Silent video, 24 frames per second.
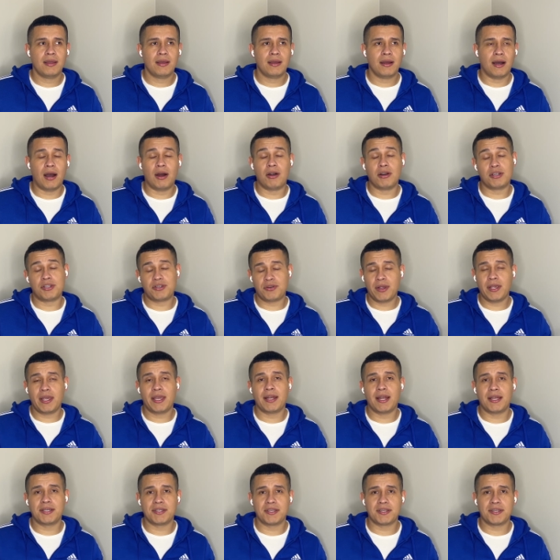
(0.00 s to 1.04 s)
uh, or drinking,
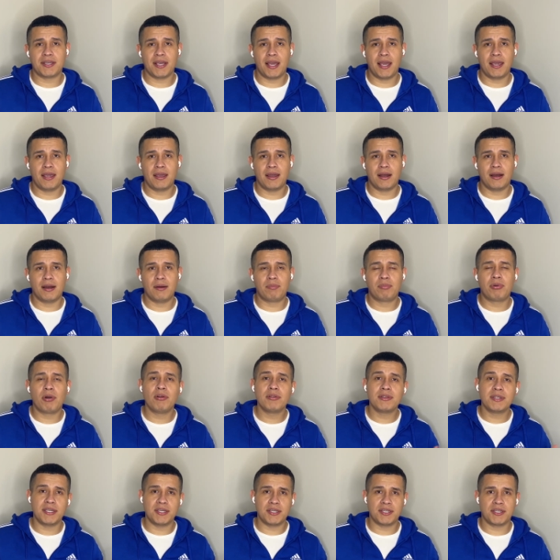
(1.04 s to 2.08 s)
I should say, a
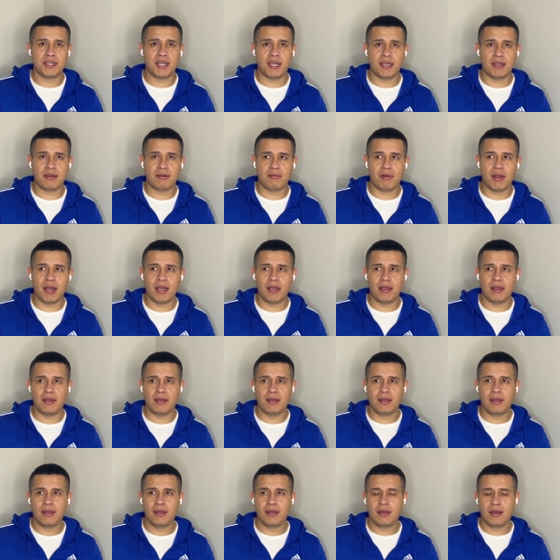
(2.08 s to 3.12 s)
protein shake, right?
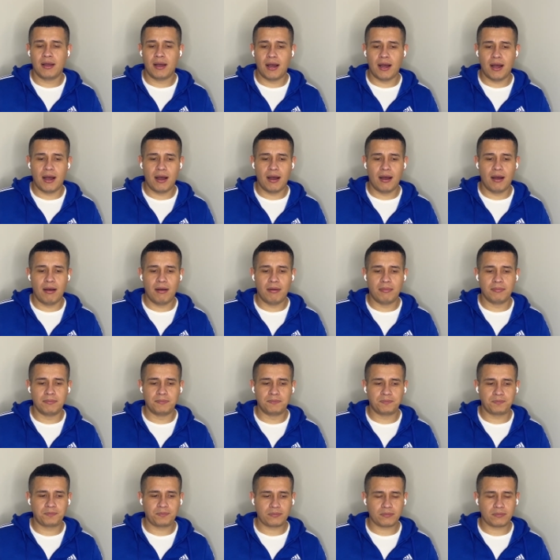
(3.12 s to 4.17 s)
Um,